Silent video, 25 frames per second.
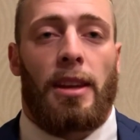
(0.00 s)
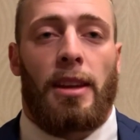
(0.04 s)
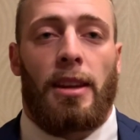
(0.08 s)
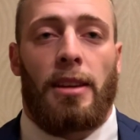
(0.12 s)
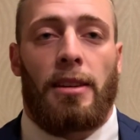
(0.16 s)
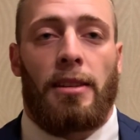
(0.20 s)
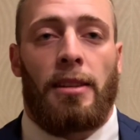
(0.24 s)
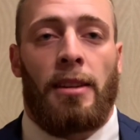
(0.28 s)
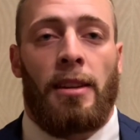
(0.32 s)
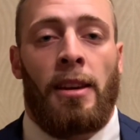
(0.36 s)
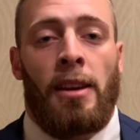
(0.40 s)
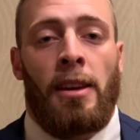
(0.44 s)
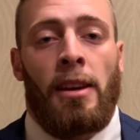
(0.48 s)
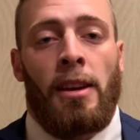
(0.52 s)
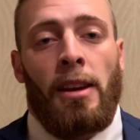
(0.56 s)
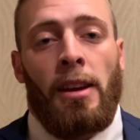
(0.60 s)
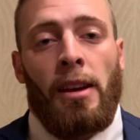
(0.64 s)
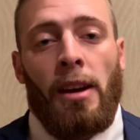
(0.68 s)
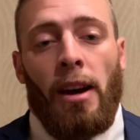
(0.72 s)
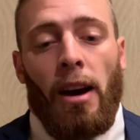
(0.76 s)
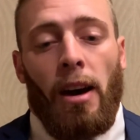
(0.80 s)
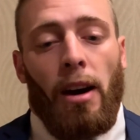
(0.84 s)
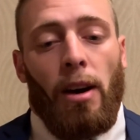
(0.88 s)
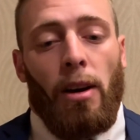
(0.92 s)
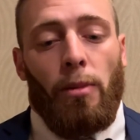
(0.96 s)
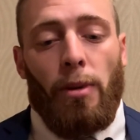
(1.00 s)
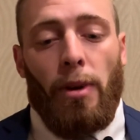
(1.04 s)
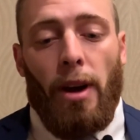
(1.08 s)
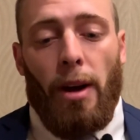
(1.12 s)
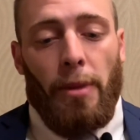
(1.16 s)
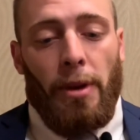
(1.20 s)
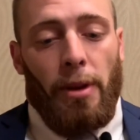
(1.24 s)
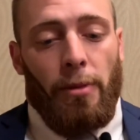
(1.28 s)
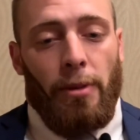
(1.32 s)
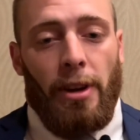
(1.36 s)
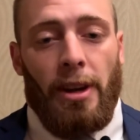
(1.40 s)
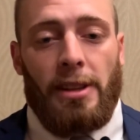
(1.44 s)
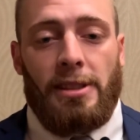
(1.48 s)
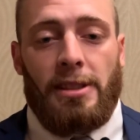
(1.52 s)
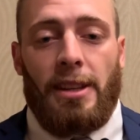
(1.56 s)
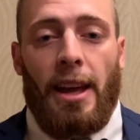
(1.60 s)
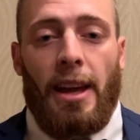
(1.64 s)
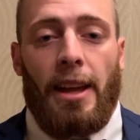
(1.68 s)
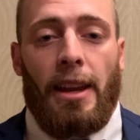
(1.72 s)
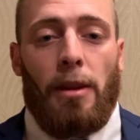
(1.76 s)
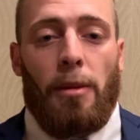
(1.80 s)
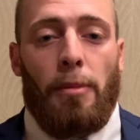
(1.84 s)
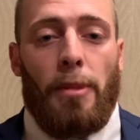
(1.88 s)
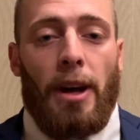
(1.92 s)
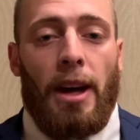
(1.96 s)
And, uh, I mean, we're
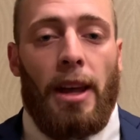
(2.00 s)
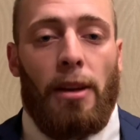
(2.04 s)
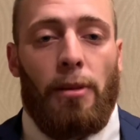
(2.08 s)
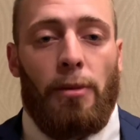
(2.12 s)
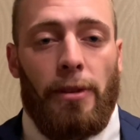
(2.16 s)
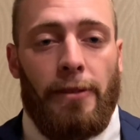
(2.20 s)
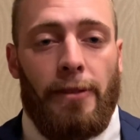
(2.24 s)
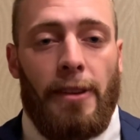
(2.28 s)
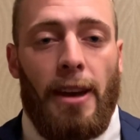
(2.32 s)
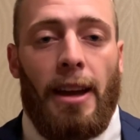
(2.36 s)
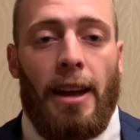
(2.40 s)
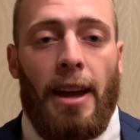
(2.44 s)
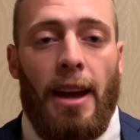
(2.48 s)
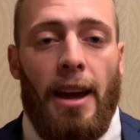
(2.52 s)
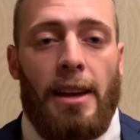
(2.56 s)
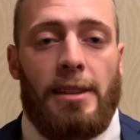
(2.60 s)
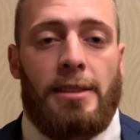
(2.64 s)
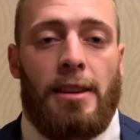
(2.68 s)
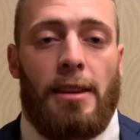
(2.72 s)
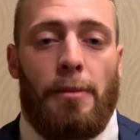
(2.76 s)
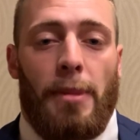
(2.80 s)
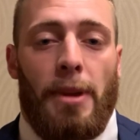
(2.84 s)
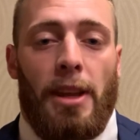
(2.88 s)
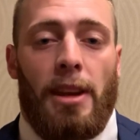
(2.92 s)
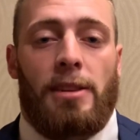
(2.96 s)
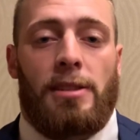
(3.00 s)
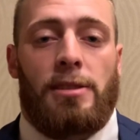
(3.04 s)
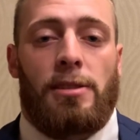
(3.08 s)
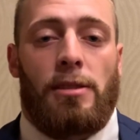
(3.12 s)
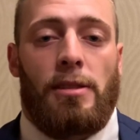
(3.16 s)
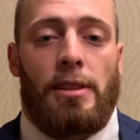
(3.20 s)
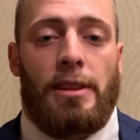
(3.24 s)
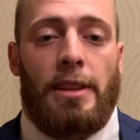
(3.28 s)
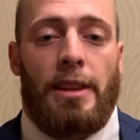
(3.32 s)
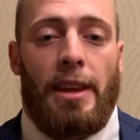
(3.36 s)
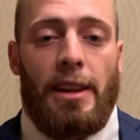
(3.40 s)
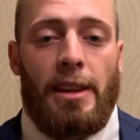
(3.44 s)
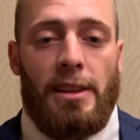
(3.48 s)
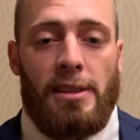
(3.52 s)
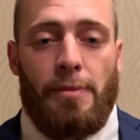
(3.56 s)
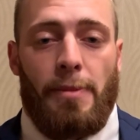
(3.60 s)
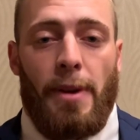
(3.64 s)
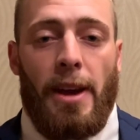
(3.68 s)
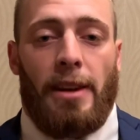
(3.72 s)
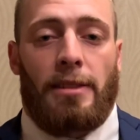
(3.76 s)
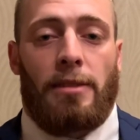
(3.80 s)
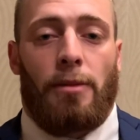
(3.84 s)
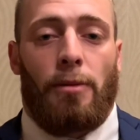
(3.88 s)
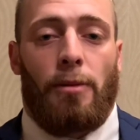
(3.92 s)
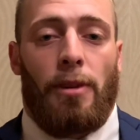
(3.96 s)
excited about it. We've got guys committed to it that
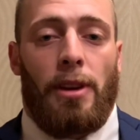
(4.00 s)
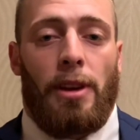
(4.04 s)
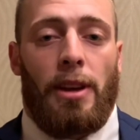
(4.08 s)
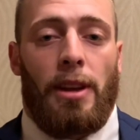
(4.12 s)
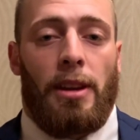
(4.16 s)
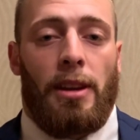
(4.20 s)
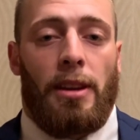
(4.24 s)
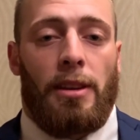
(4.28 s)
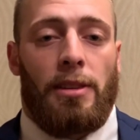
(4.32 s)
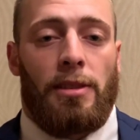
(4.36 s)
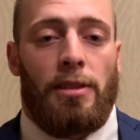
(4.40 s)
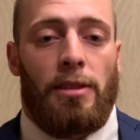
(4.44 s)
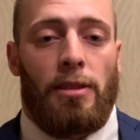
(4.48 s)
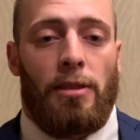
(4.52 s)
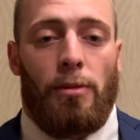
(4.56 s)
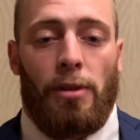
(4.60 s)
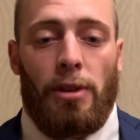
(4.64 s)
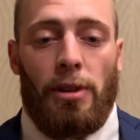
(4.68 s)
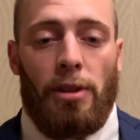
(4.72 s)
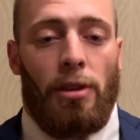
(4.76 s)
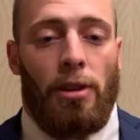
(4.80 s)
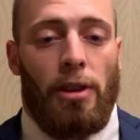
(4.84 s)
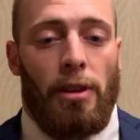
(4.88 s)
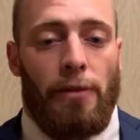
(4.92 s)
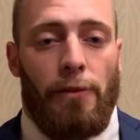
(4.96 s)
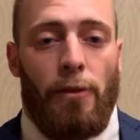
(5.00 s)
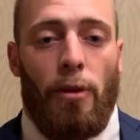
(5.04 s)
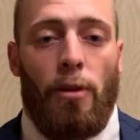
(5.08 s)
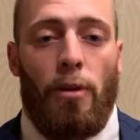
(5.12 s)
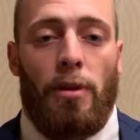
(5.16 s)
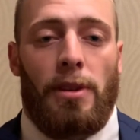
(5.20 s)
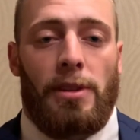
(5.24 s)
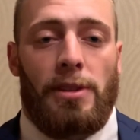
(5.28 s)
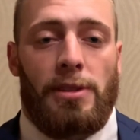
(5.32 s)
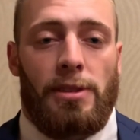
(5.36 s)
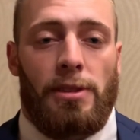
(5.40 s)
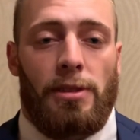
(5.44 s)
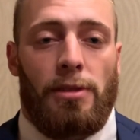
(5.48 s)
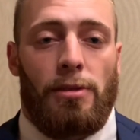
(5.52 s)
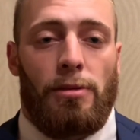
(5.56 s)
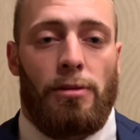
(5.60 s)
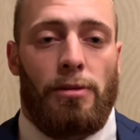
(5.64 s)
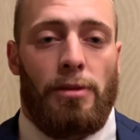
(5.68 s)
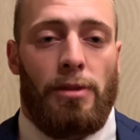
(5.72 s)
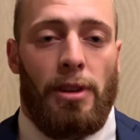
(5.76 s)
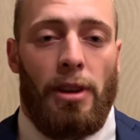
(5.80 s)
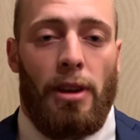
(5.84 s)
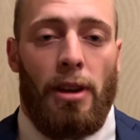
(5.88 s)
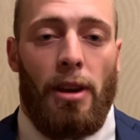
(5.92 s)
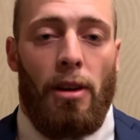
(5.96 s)
expect to win, and we're looking forward to,
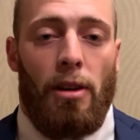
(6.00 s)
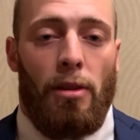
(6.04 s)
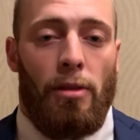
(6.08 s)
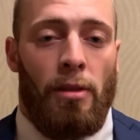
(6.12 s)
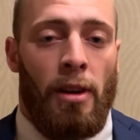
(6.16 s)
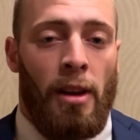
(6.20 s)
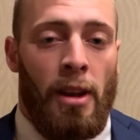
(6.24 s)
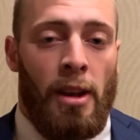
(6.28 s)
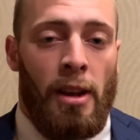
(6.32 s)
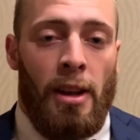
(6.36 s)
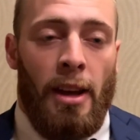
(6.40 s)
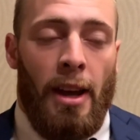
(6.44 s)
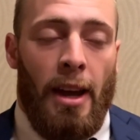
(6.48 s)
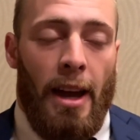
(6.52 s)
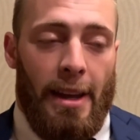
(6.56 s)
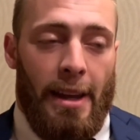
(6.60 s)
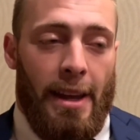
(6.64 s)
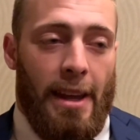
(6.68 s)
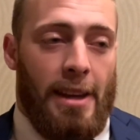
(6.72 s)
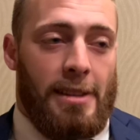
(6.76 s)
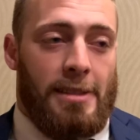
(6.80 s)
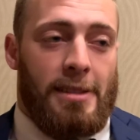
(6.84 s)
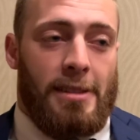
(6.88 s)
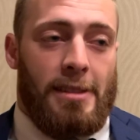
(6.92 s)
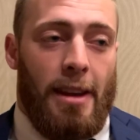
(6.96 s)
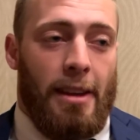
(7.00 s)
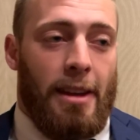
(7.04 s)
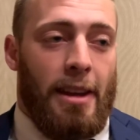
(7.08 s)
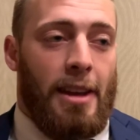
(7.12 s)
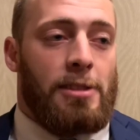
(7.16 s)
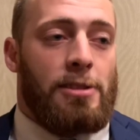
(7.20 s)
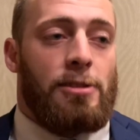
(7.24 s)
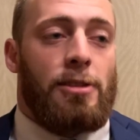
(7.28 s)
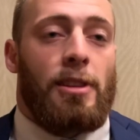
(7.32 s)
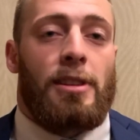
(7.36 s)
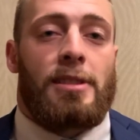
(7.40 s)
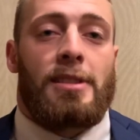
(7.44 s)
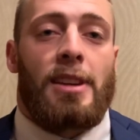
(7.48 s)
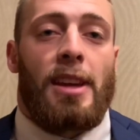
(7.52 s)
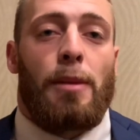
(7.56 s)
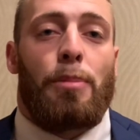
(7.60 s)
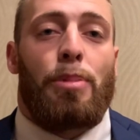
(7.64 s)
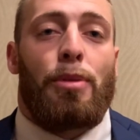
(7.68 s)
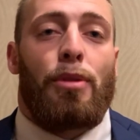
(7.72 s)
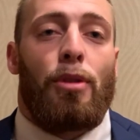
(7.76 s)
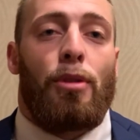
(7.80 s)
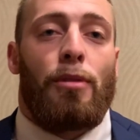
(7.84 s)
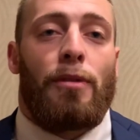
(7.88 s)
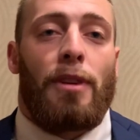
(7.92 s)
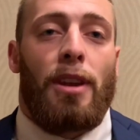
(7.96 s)
you know, I guess I guess you could say
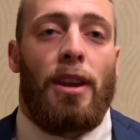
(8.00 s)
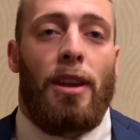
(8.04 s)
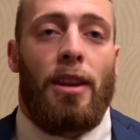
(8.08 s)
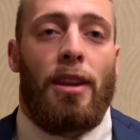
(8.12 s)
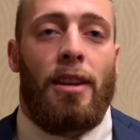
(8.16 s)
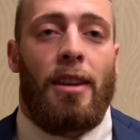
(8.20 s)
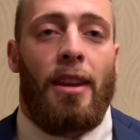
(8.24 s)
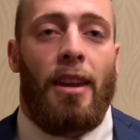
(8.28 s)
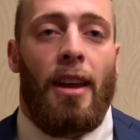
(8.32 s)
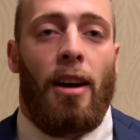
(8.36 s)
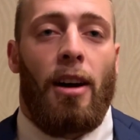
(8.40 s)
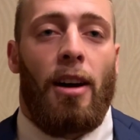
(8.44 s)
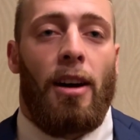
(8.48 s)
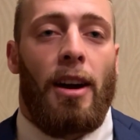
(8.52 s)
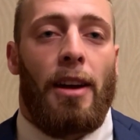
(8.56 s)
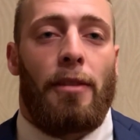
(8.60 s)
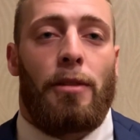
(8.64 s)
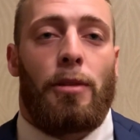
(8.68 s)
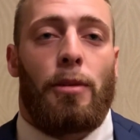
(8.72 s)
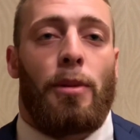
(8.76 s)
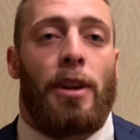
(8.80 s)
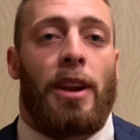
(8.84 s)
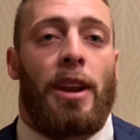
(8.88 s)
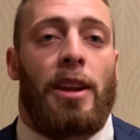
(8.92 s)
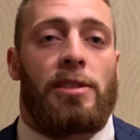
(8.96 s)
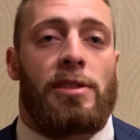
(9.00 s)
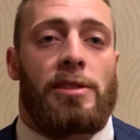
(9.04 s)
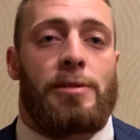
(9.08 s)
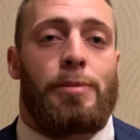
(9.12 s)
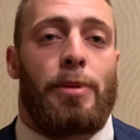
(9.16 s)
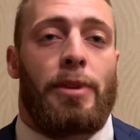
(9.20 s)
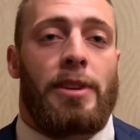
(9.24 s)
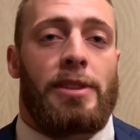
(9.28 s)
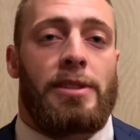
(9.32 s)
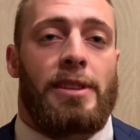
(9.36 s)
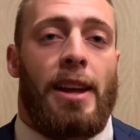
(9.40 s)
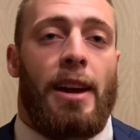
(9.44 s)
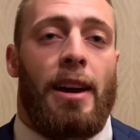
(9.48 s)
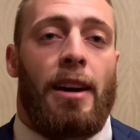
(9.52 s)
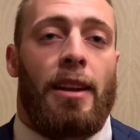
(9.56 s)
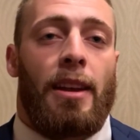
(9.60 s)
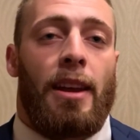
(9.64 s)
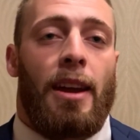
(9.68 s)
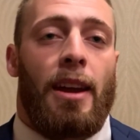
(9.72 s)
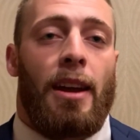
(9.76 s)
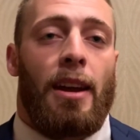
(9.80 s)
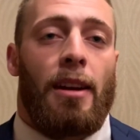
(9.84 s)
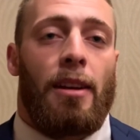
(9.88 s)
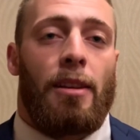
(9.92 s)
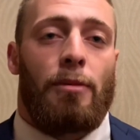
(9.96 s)
proving uh, everyone that just put us down
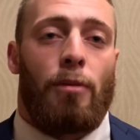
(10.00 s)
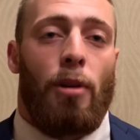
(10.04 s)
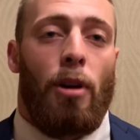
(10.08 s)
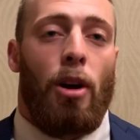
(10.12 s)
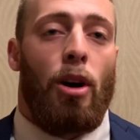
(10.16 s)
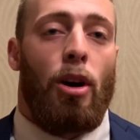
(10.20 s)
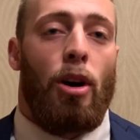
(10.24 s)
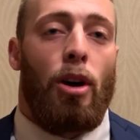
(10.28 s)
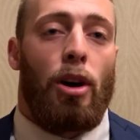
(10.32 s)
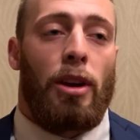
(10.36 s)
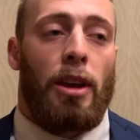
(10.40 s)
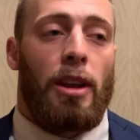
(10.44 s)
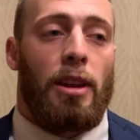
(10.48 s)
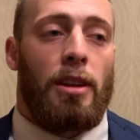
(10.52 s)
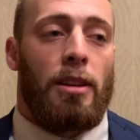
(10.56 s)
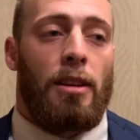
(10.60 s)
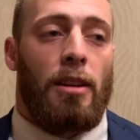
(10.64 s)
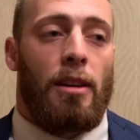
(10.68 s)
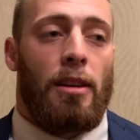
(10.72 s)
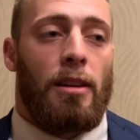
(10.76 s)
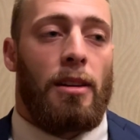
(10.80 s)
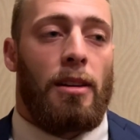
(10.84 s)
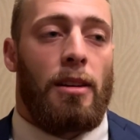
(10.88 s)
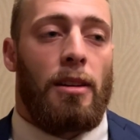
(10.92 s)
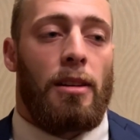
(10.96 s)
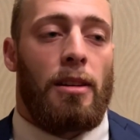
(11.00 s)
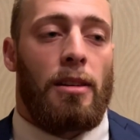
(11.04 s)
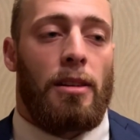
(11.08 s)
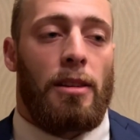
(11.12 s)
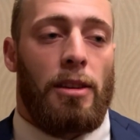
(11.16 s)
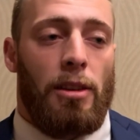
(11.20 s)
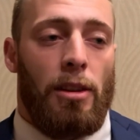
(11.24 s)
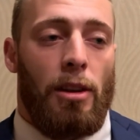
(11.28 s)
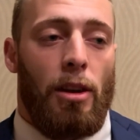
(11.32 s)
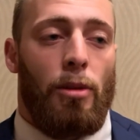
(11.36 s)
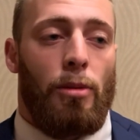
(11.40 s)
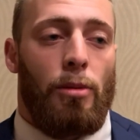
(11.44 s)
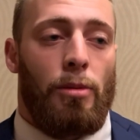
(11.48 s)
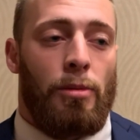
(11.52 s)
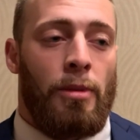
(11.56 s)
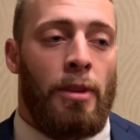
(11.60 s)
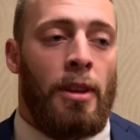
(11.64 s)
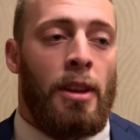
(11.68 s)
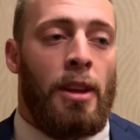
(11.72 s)
there wrong, and uh, you know,